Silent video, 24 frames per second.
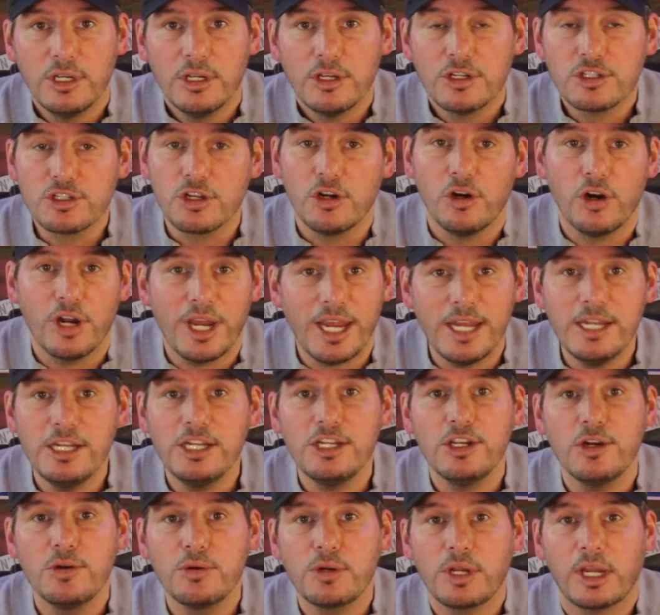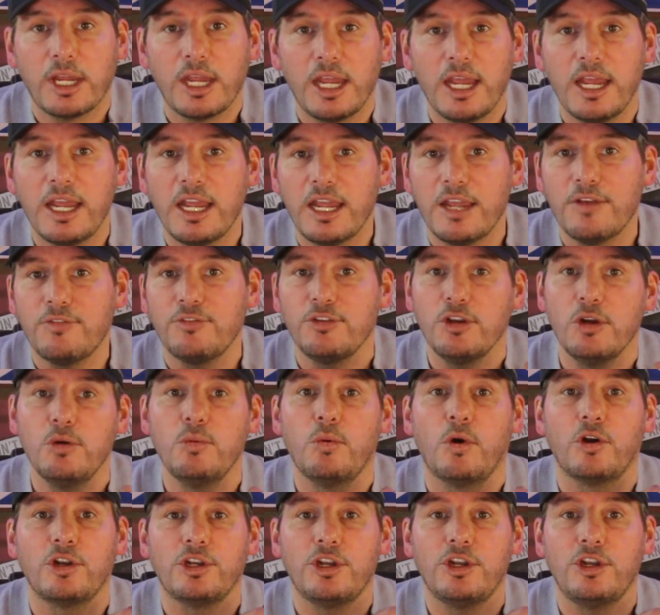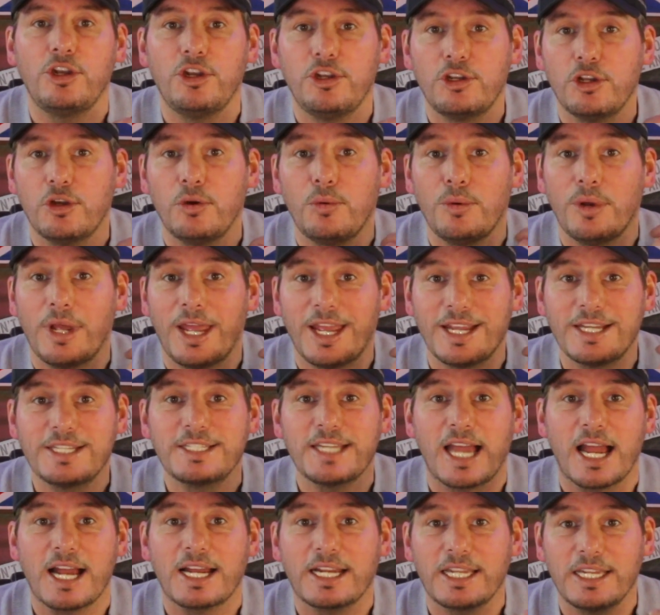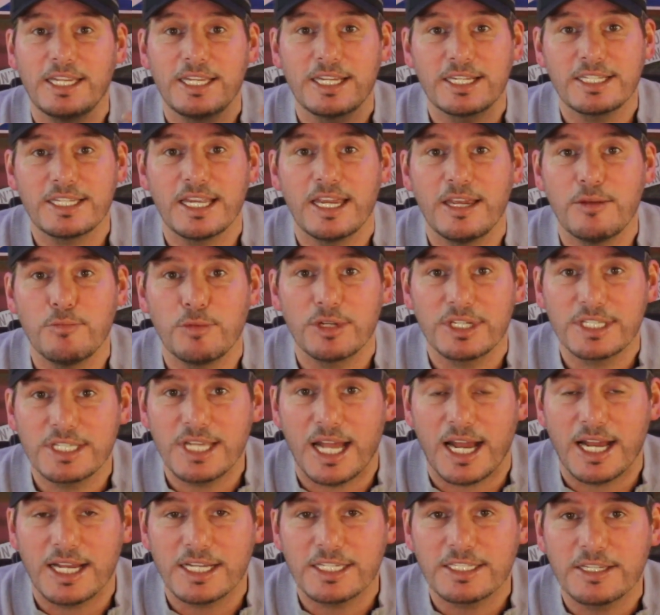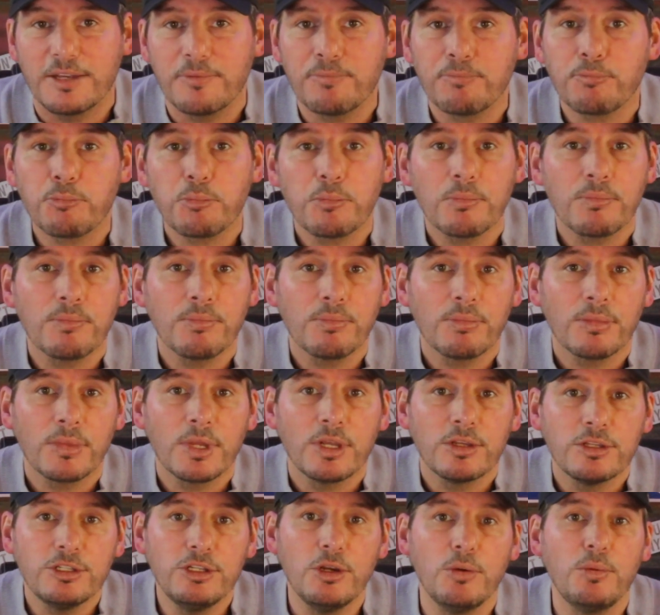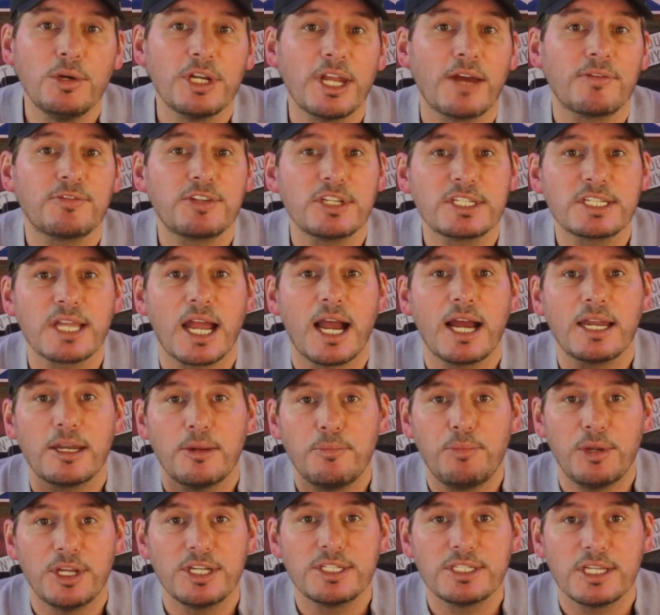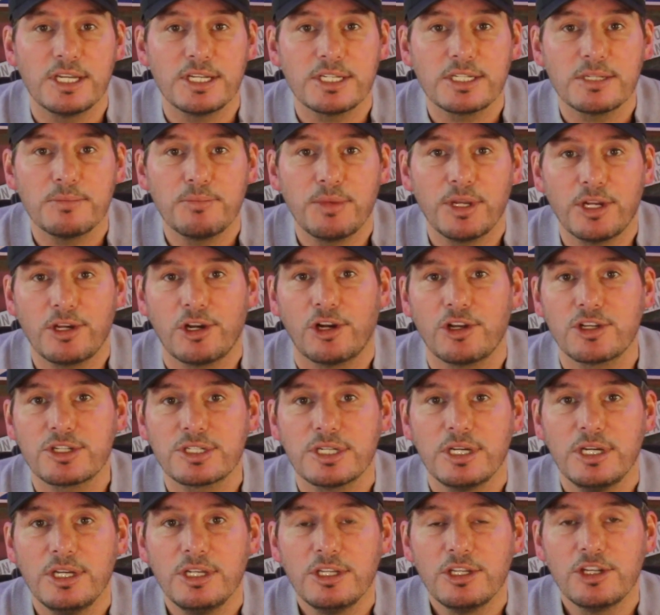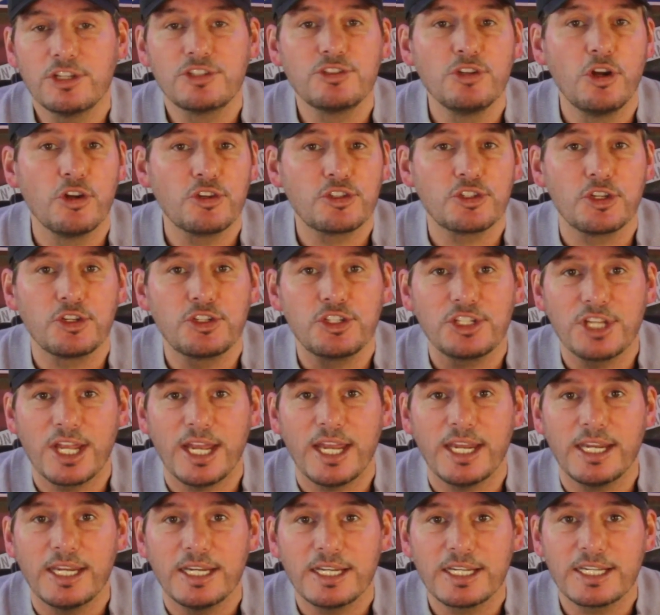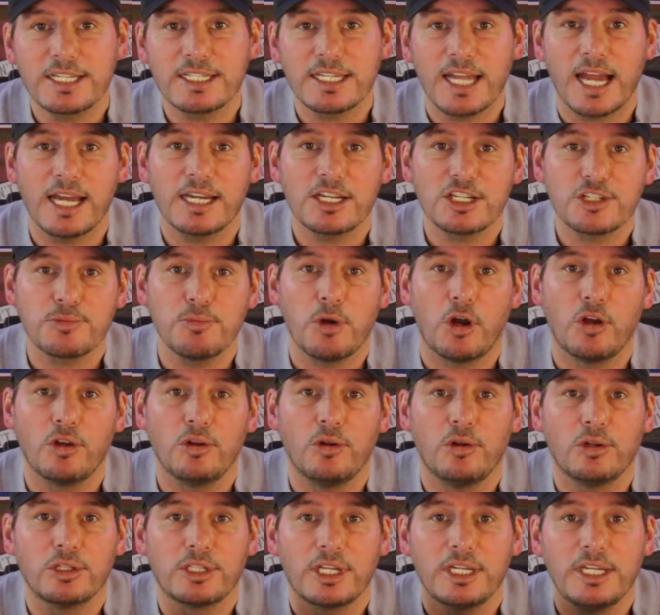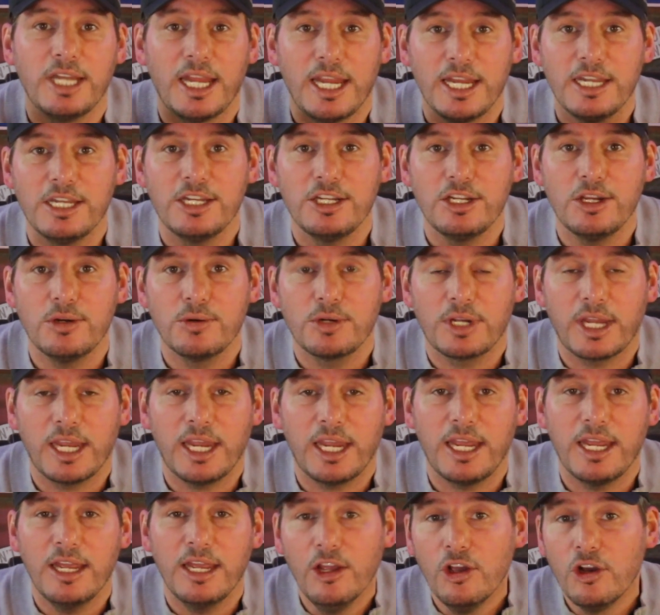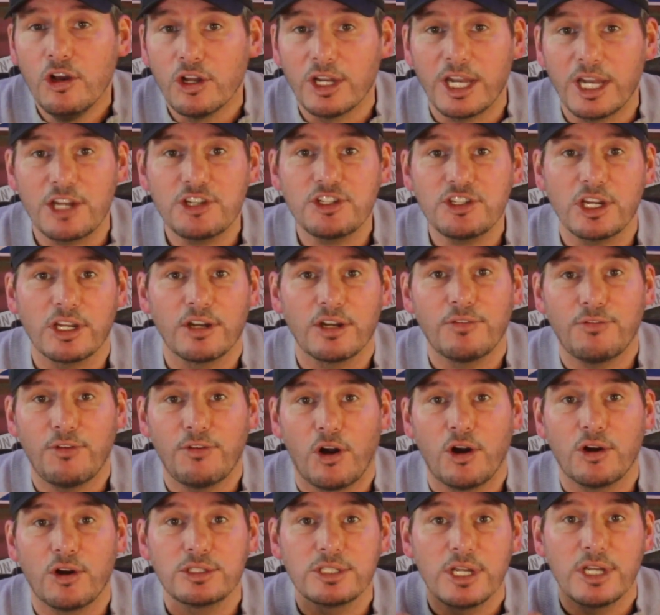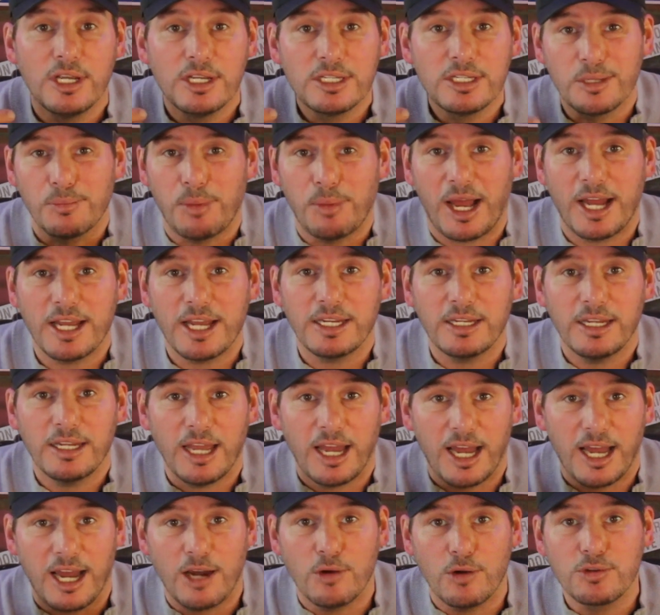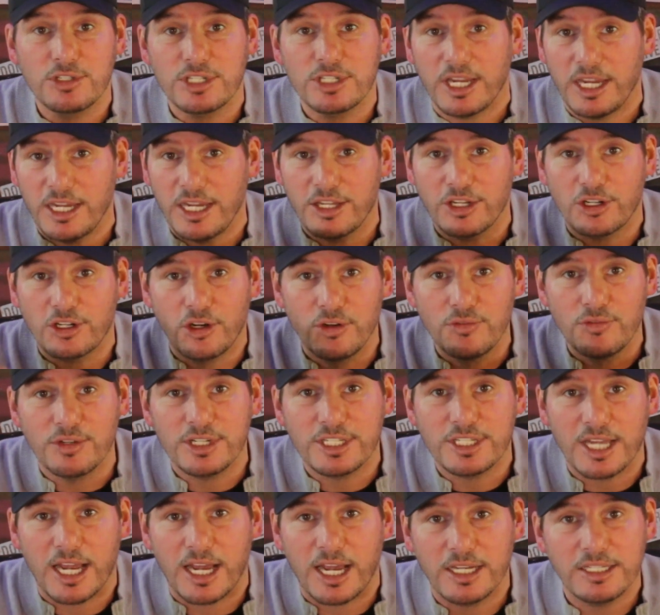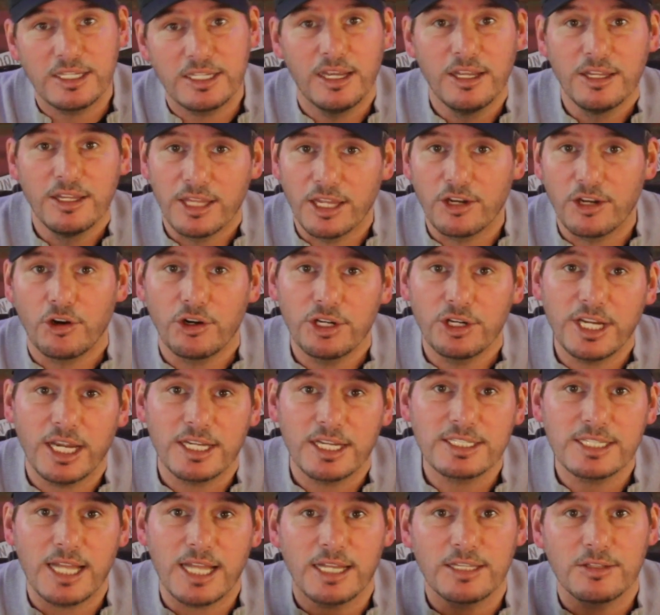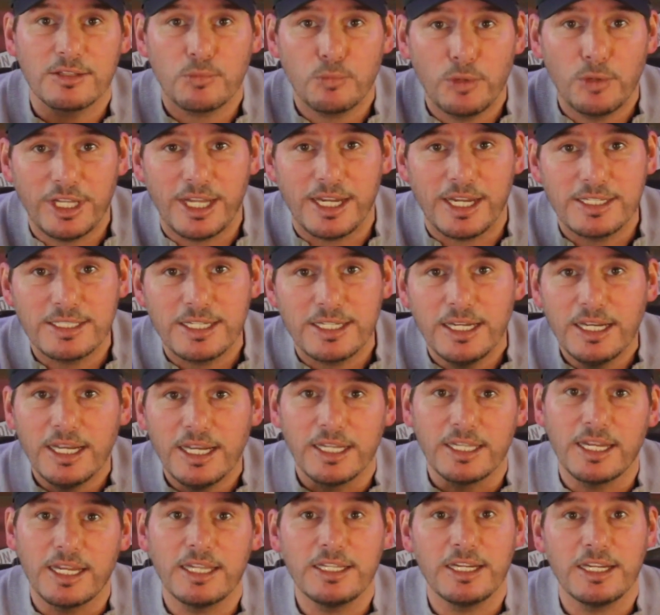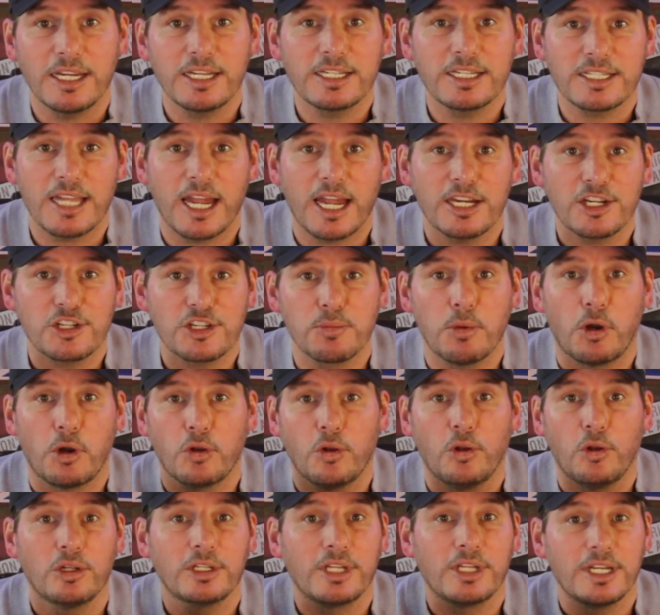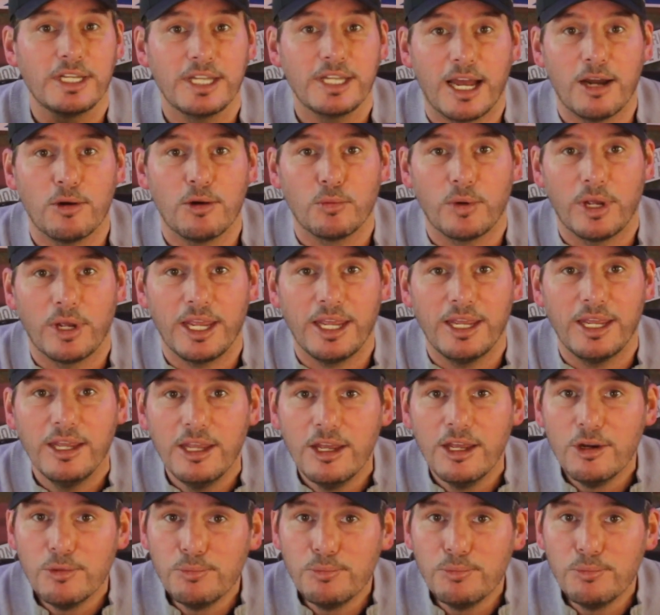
So in the UK, if you wanted to do exactly the same as that, you would have to start a business, because there's no such thing as starting a smallholding in the UK unless you can afford to buy a house in the countryside that already has land with it, and then you can start your smallholding that way.